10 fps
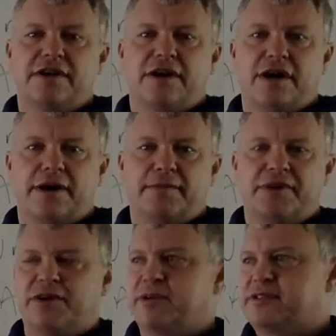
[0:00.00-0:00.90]

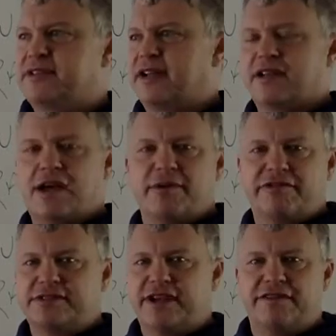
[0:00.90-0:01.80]
It's not uncommon
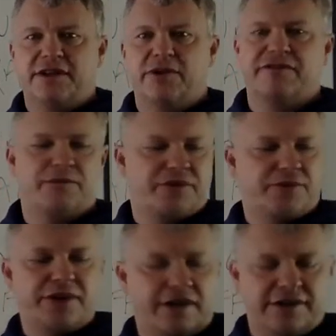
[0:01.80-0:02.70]
for us to have anywhere from
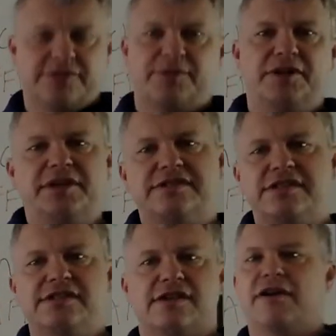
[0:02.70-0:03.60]
$3
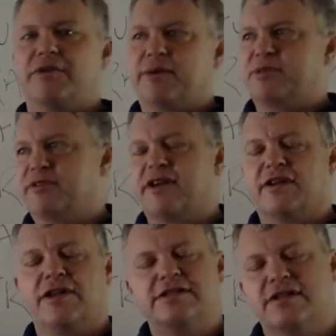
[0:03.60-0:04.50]
EPCs all the way up to, we've had in
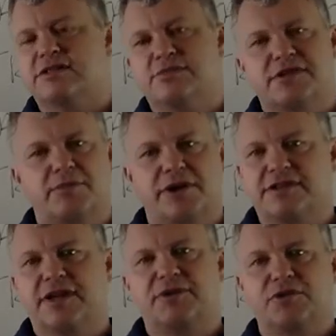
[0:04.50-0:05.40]
our last launch, some
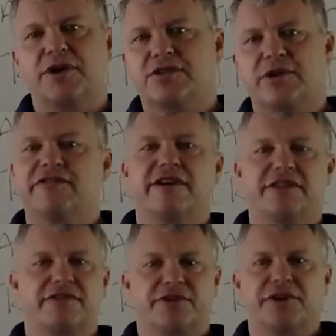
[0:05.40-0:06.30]
partners had up to $20, $25, and
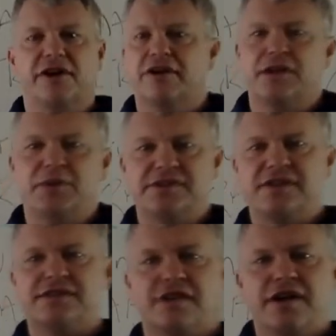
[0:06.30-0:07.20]
even $30
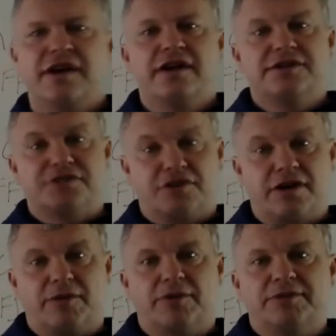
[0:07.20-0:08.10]
EPCs, which is
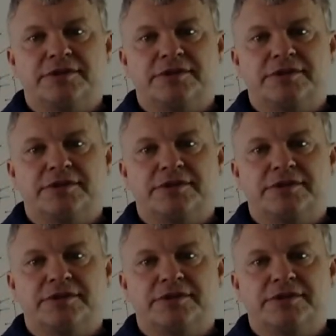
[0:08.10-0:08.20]
incredible.